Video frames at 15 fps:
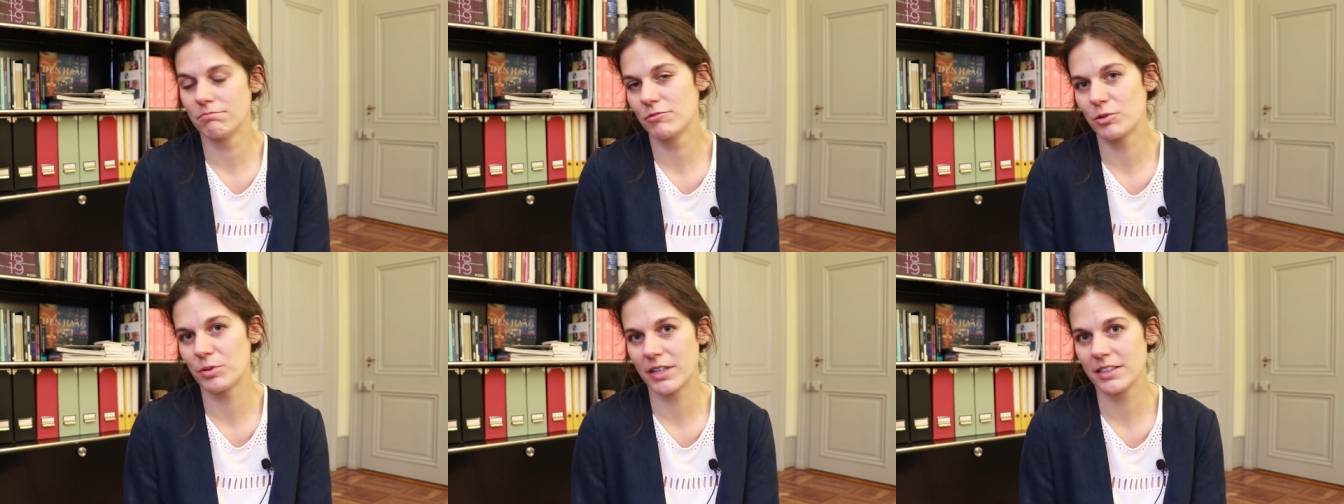
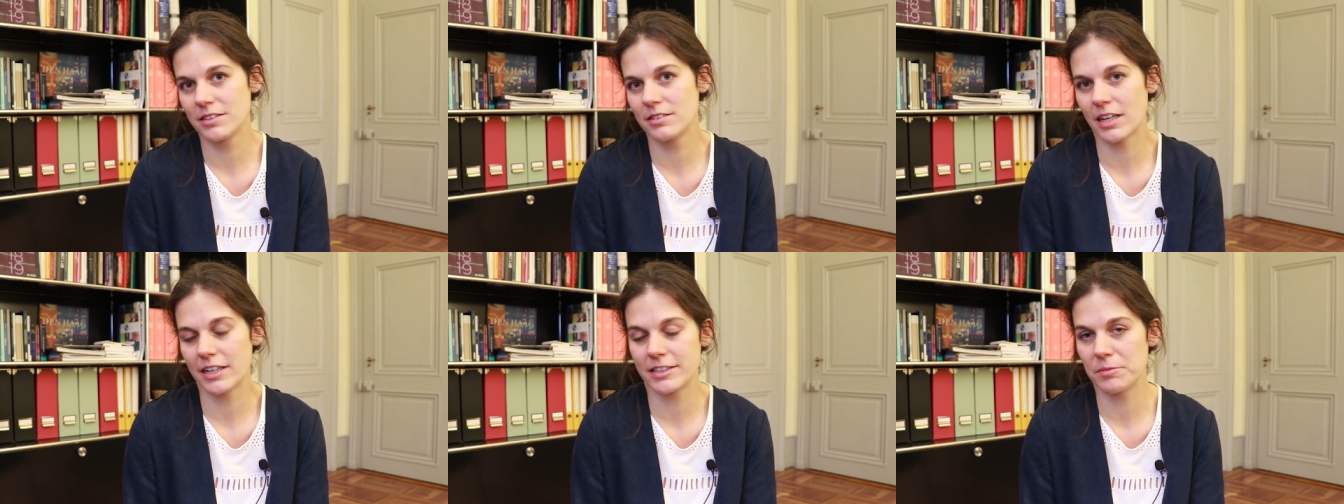
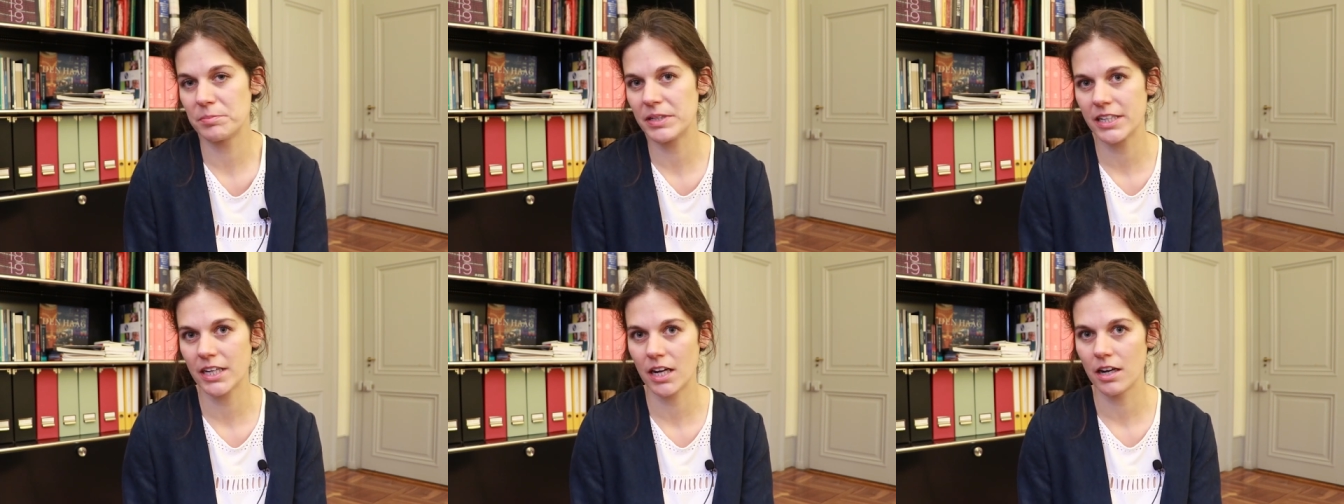quite
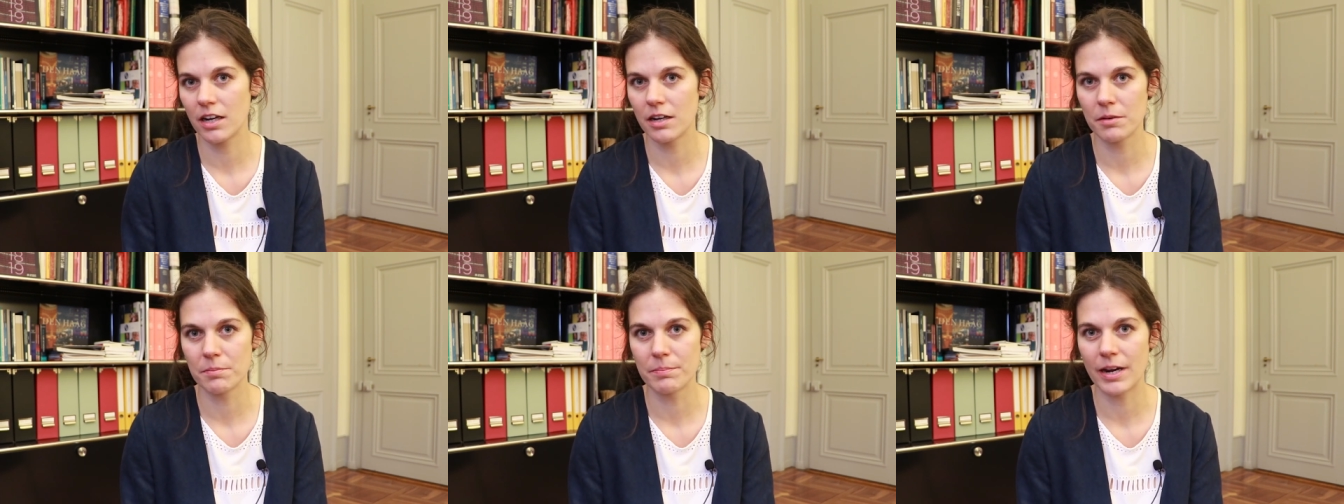
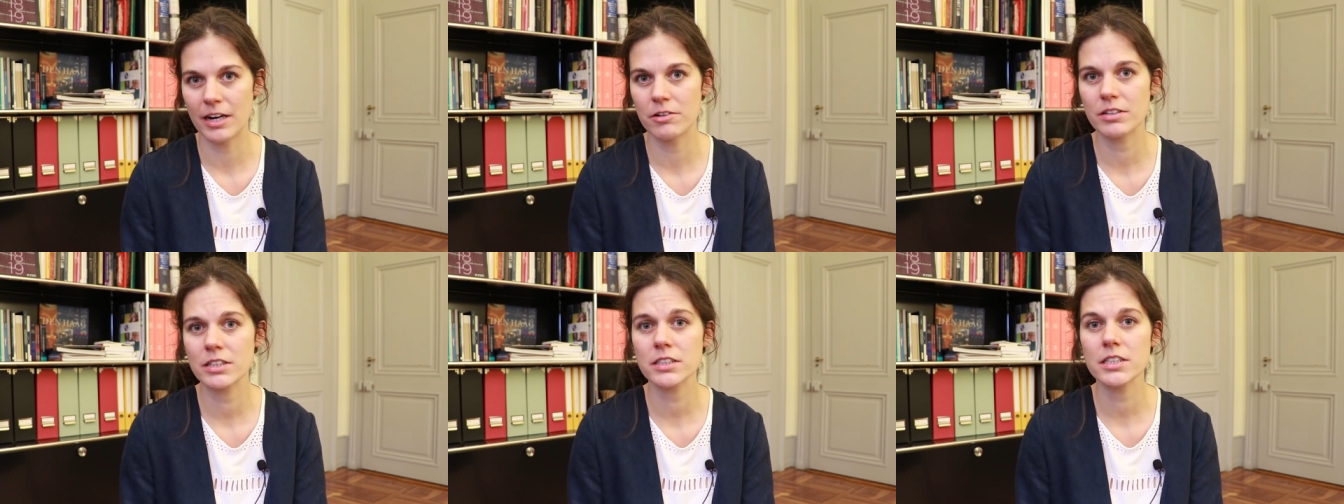atypical
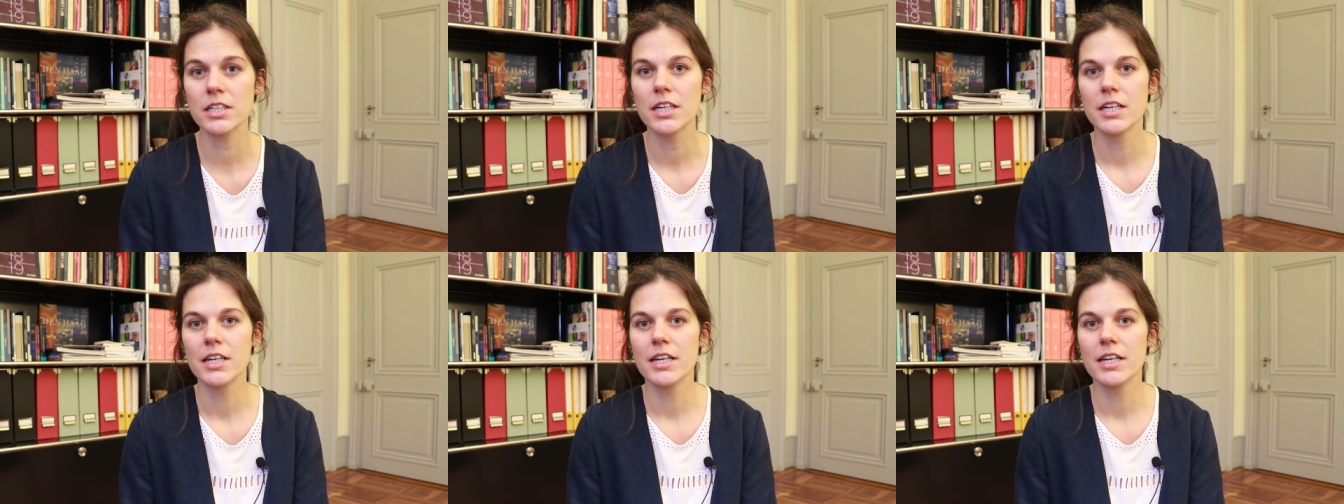background.